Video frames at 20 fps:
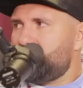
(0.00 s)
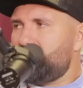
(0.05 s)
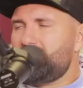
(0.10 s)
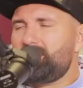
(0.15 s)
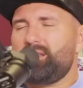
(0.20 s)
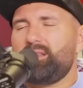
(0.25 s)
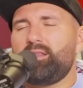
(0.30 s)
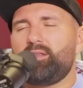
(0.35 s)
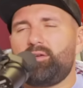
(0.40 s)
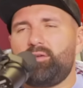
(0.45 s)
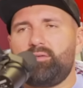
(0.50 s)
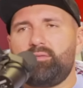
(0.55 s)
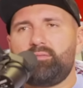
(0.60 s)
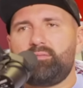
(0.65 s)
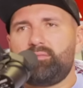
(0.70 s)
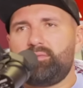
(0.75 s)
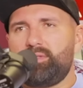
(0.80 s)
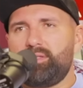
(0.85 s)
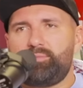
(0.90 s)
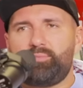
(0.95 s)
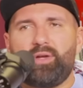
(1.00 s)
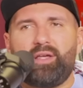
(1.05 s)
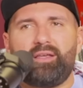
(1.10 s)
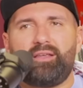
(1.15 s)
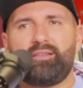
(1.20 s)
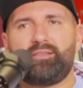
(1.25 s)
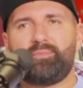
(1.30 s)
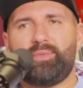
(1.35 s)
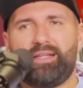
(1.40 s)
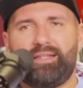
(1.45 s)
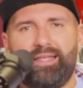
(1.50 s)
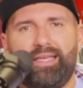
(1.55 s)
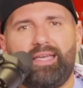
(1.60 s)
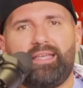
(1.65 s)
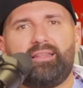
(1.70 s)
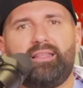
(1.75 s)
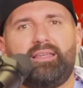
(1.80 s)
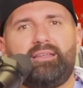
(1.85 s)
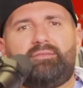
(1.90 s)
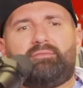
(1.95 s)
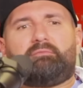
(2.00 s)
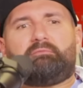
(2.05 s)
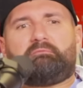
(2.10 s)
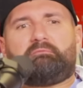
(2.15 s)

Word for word: She's a little, because probably because my dad like